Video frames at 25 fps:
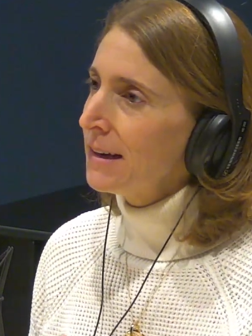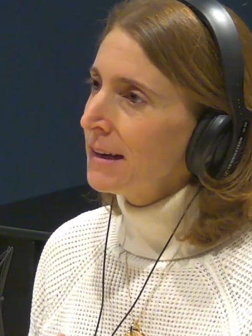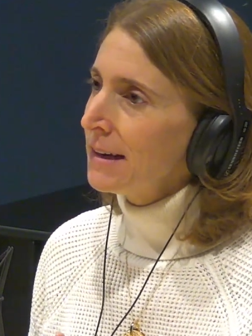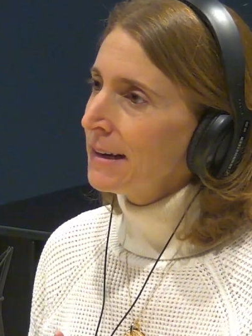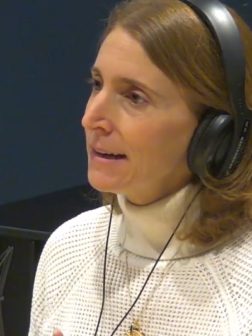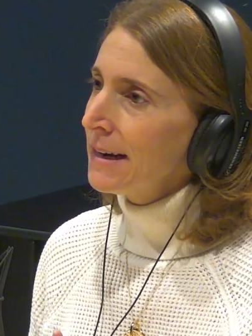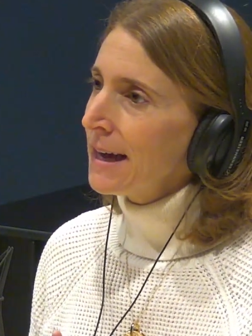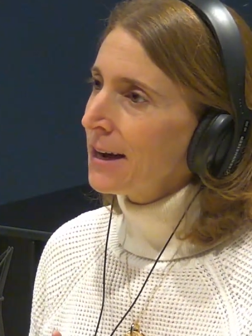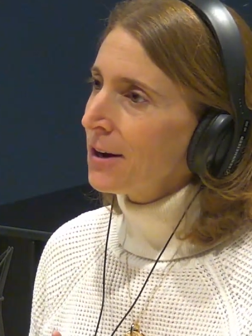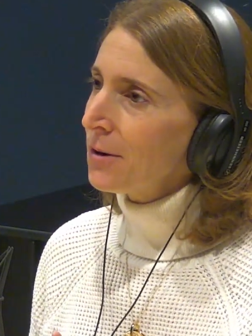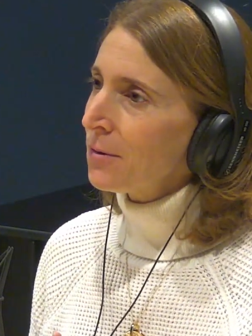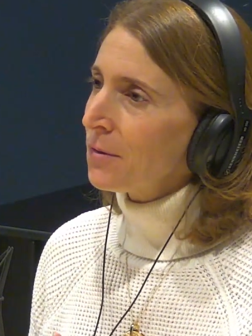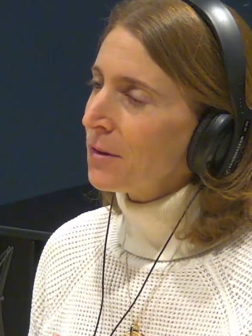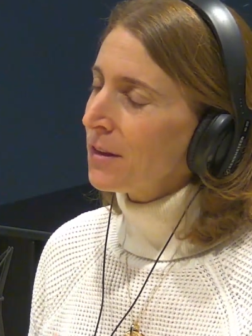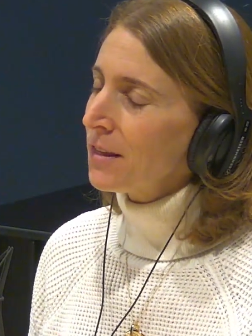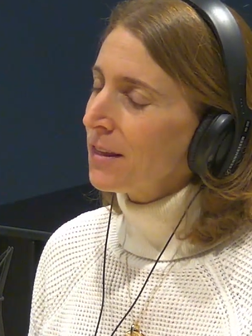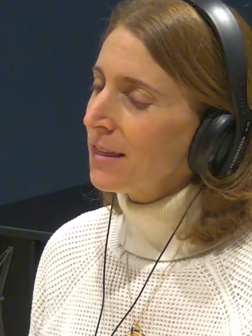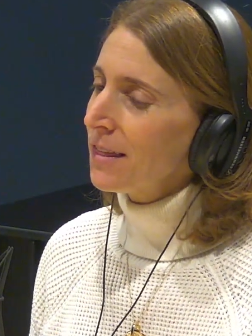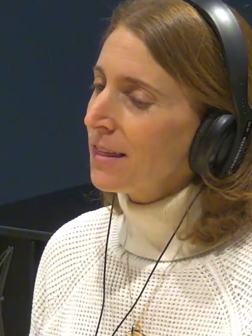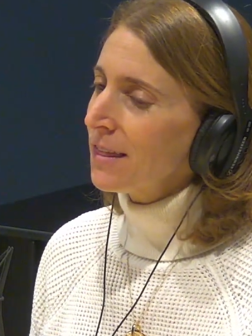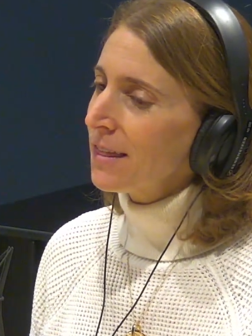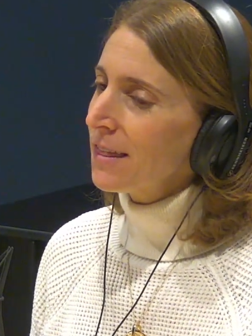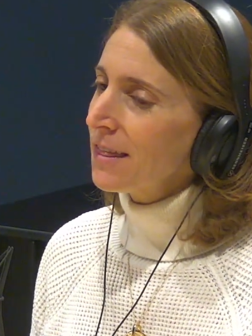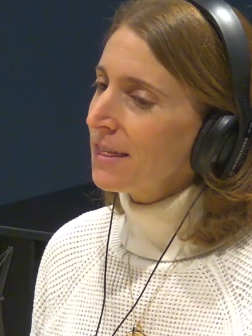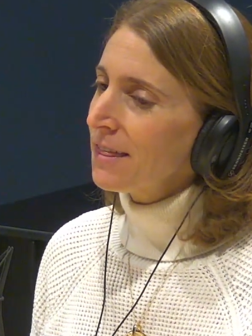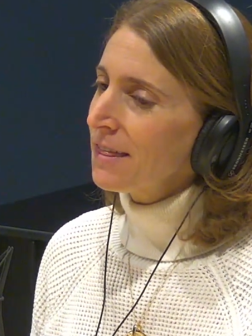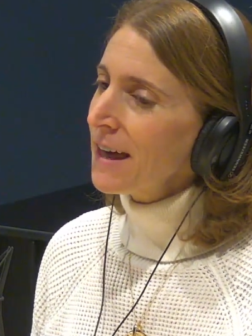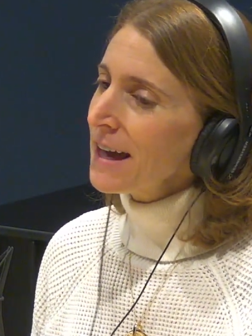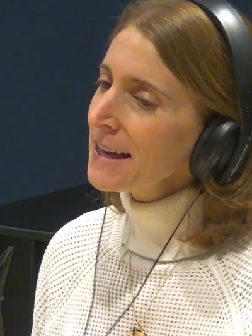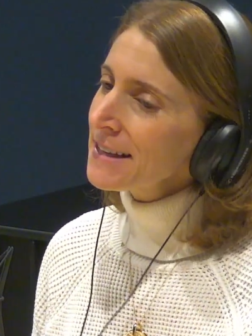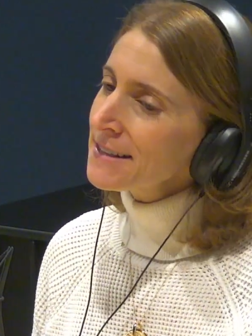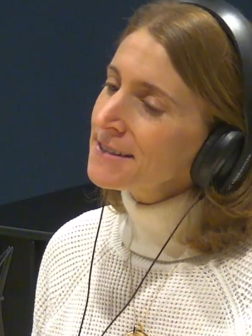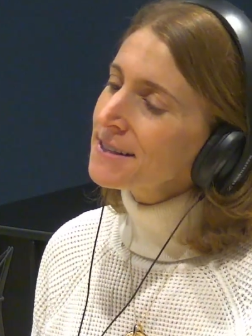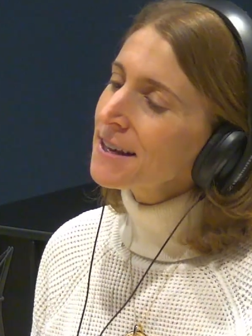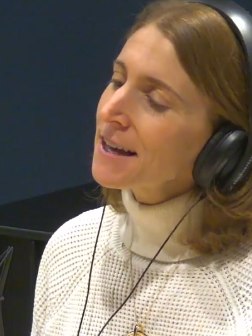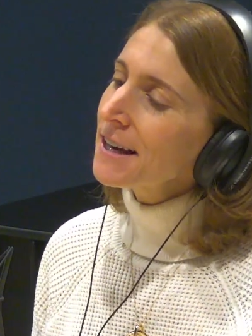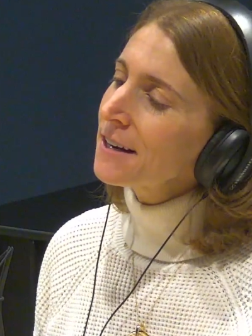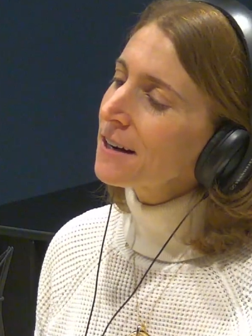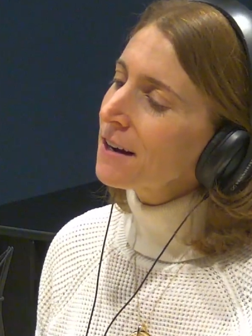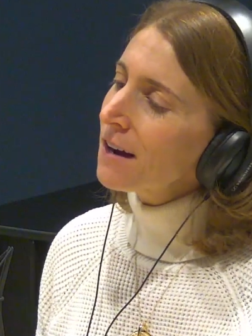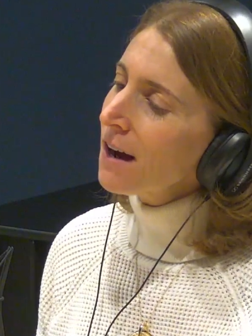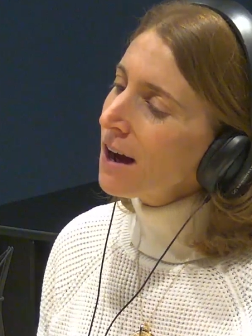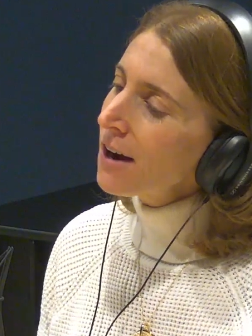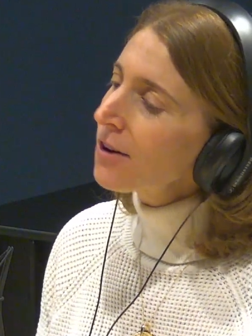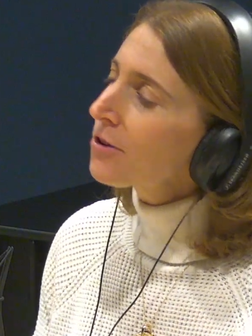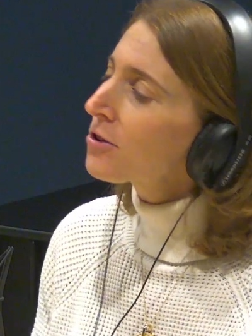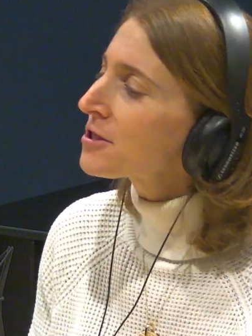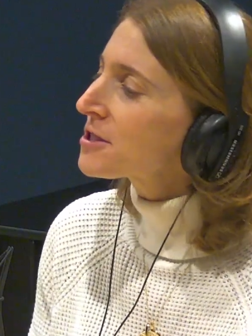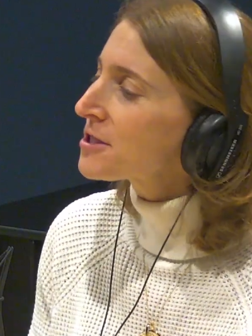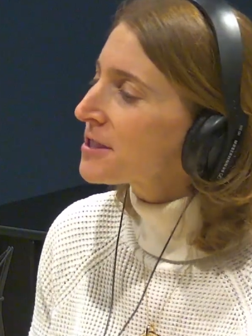Now, that said,
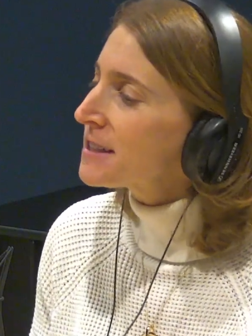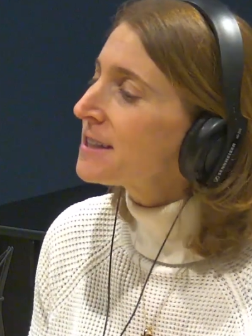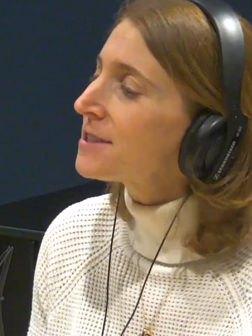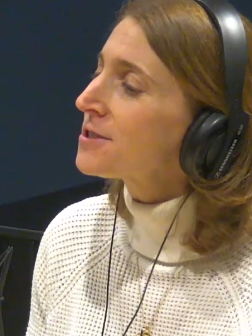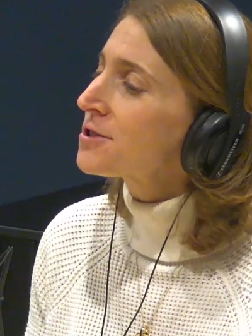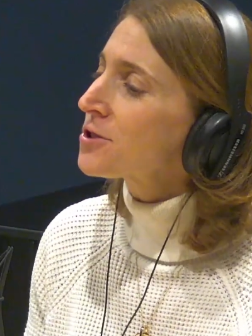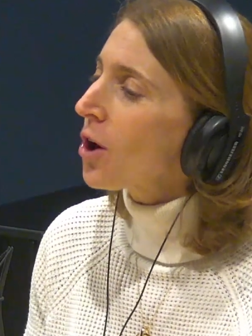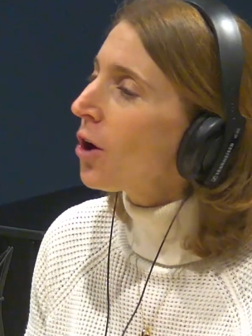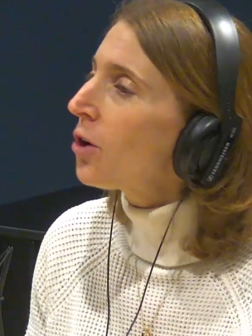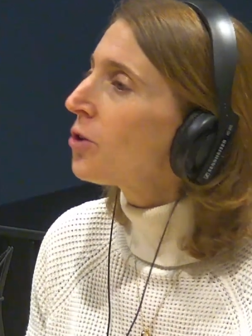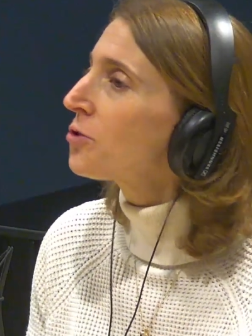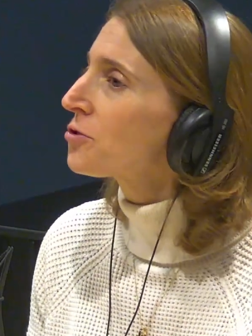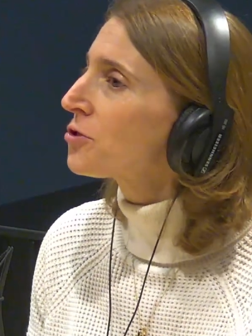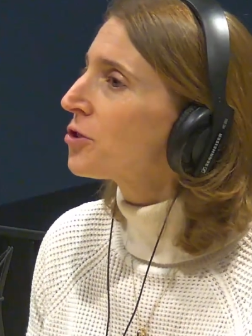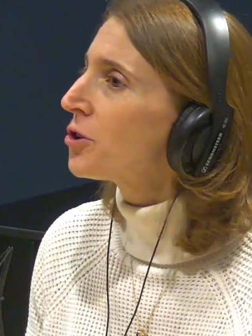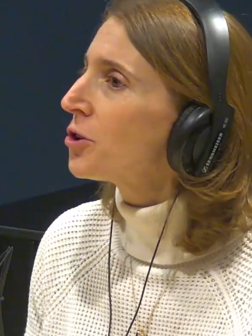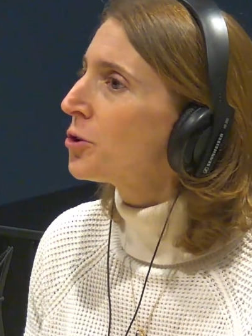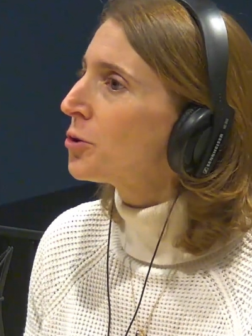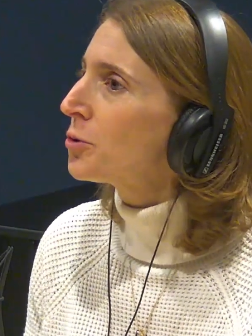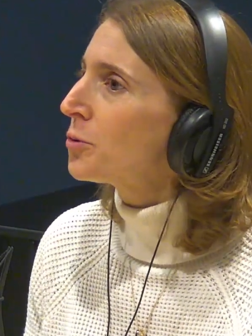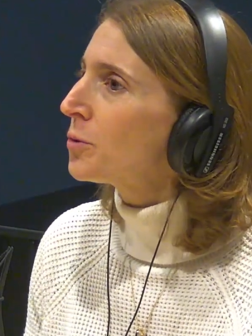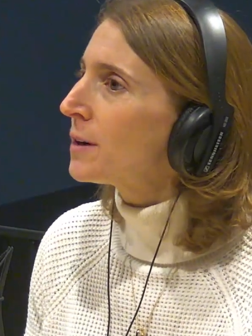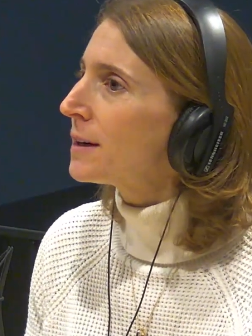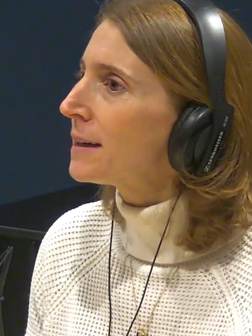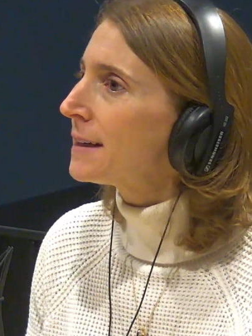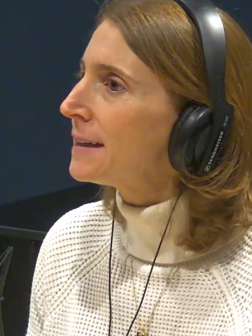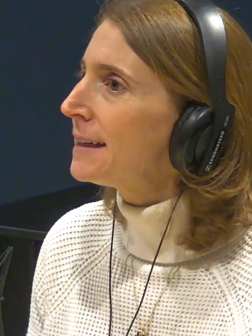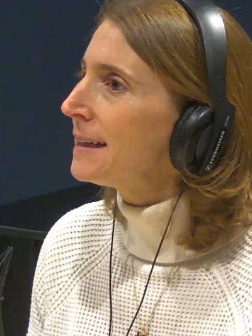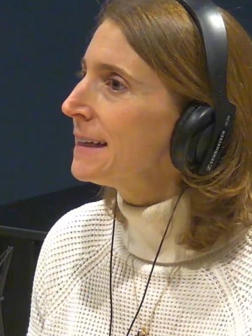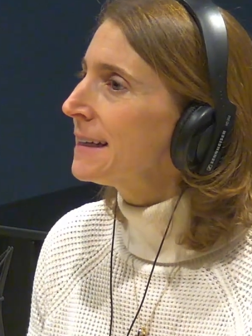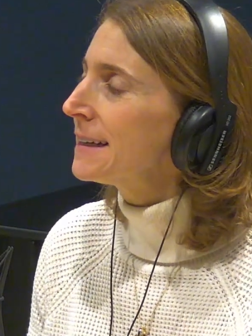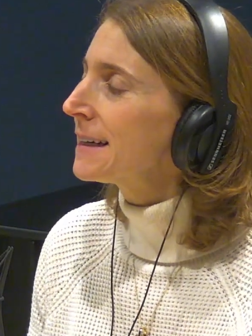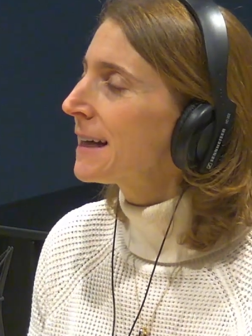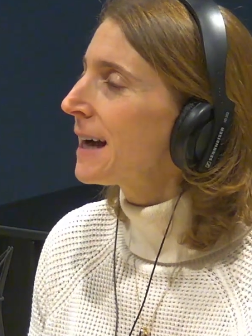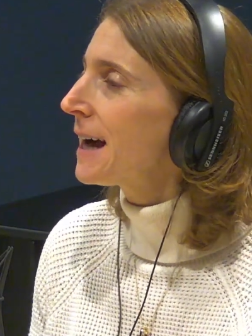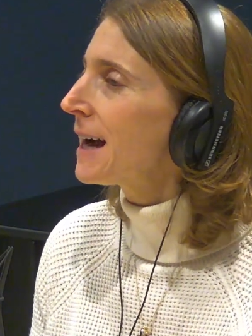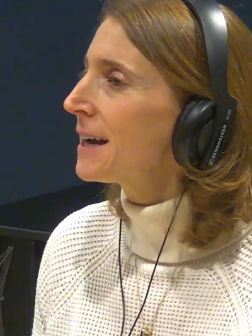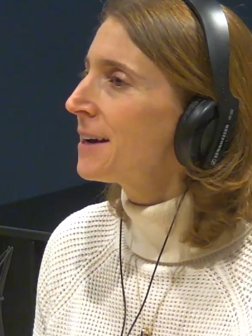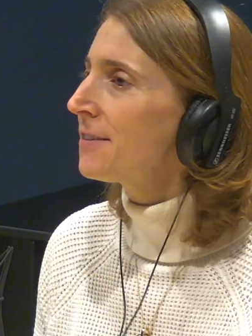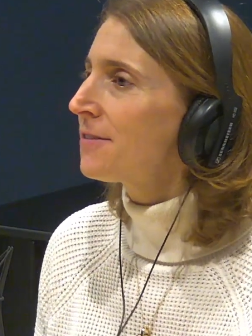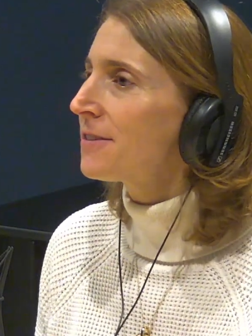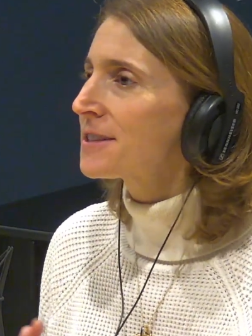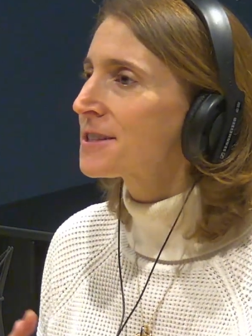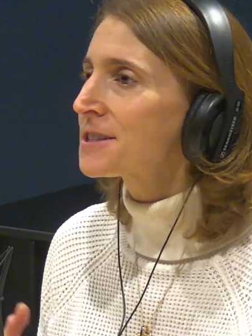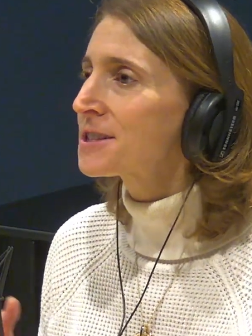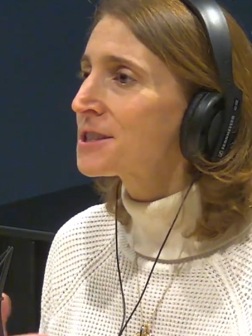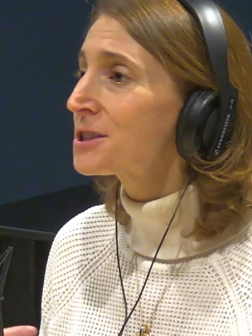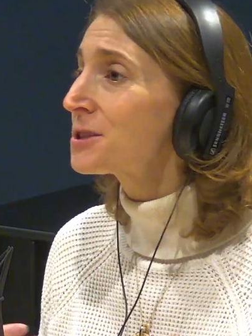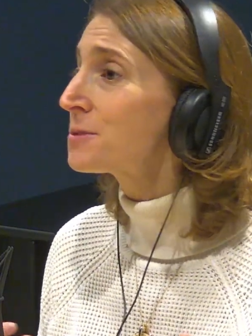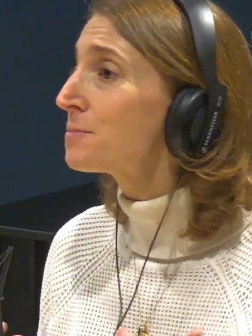Congress is also in kind of a
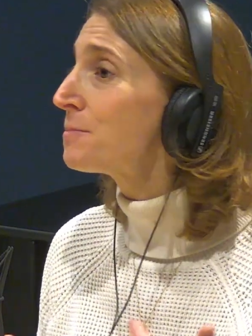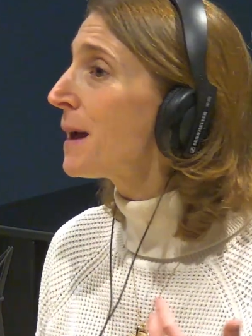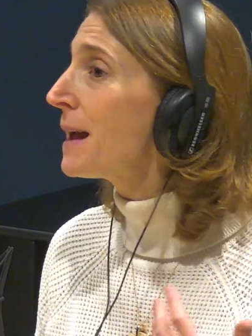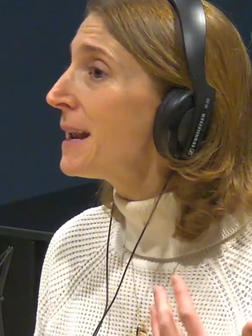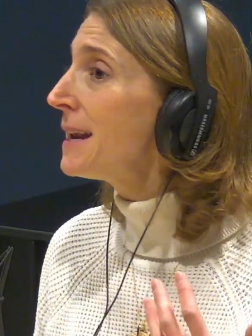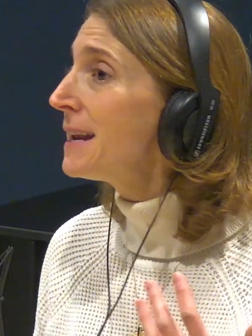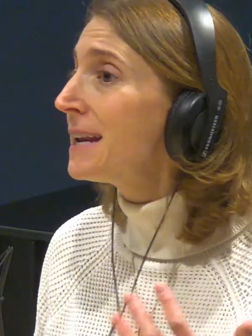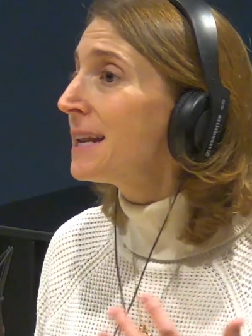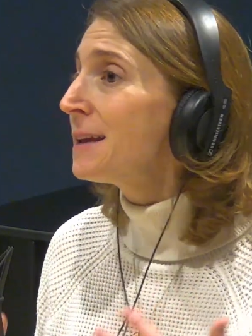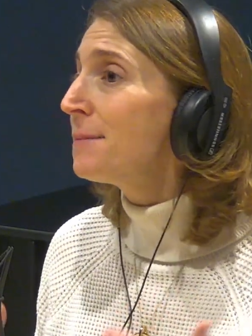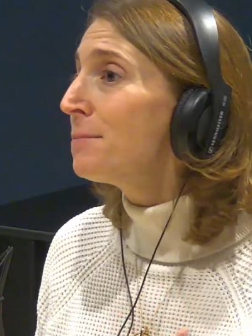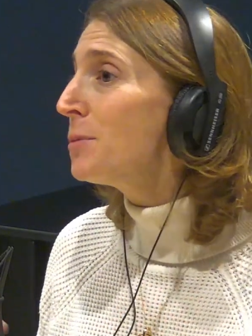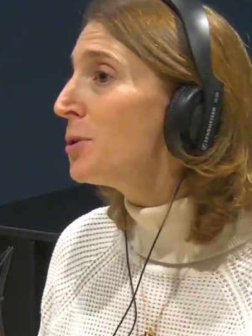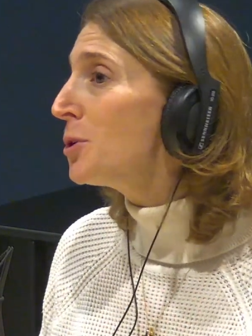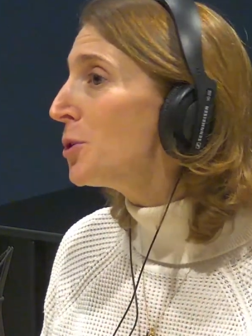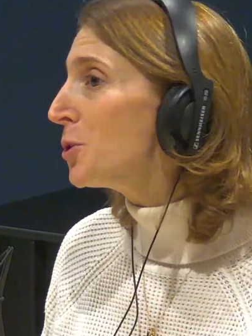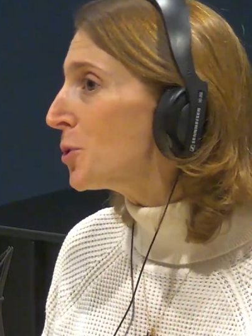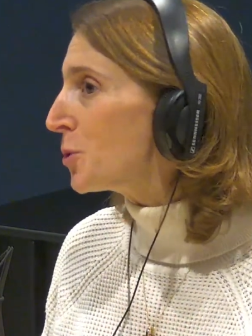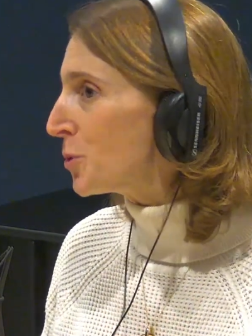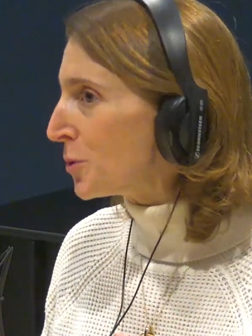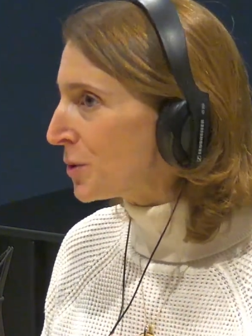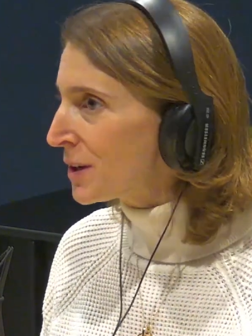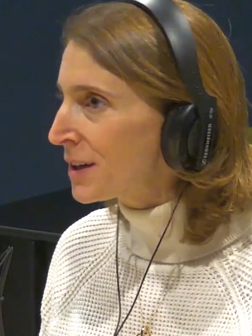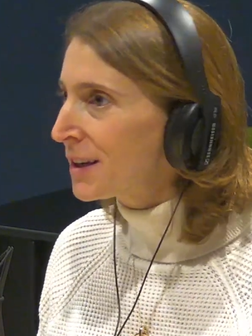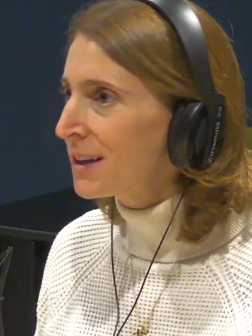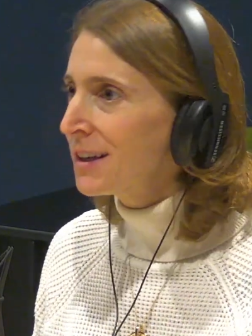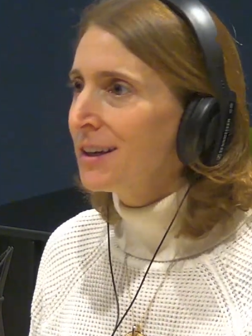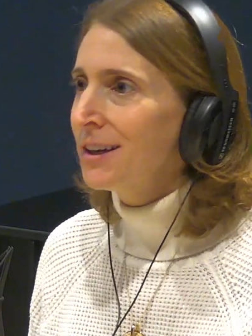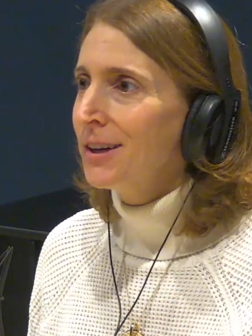spendy mood.